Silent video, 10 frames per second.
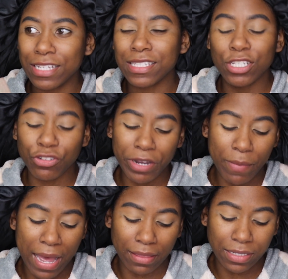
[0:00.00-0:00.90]
It's such a great
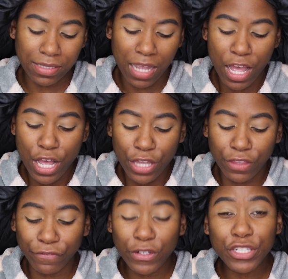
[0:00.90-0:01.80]
palette.
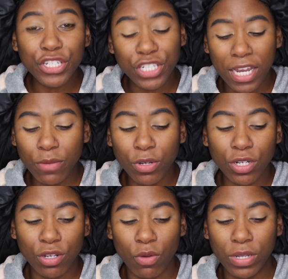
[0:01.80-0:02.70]
The first shade we're
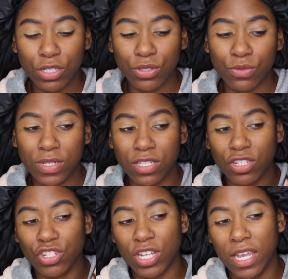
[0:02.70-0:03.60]
gonna go into is the
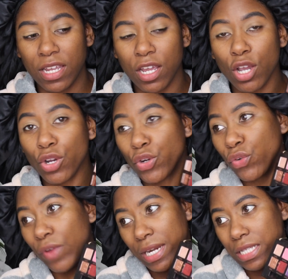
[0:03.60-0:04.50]
shade
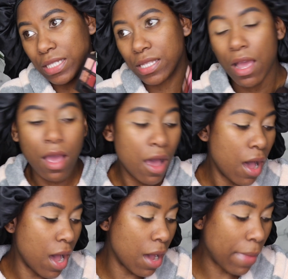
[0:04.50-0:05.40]
Credit.
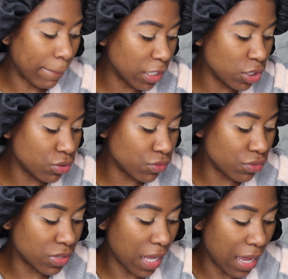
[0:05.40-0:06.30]
I'm gonna
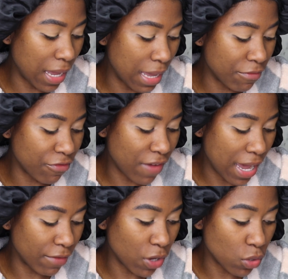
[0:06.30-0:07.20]
use a
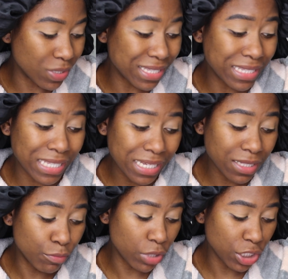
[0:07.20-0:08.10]

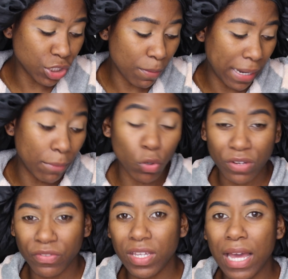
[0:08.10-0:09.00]
M506 brush by
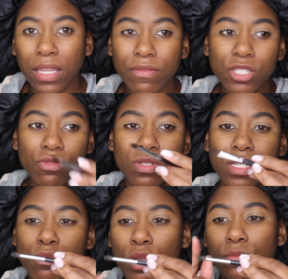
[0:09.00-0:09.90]
Morphe. I love to use
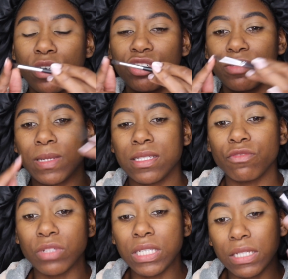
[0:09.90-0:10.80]
these smaller brushes because
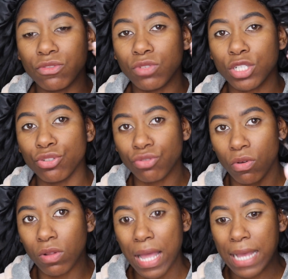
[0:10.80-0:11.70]
it really gives you
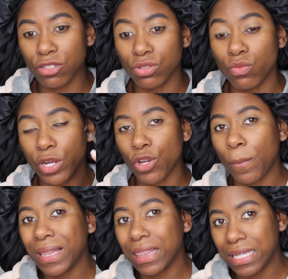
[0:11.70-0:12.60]
control as to where you're
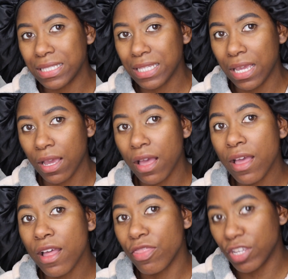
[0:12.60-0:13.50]
placing
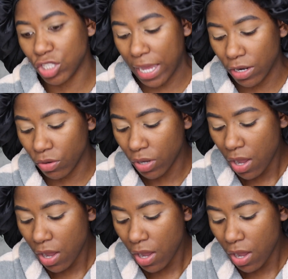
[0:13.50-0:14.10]
the shadow.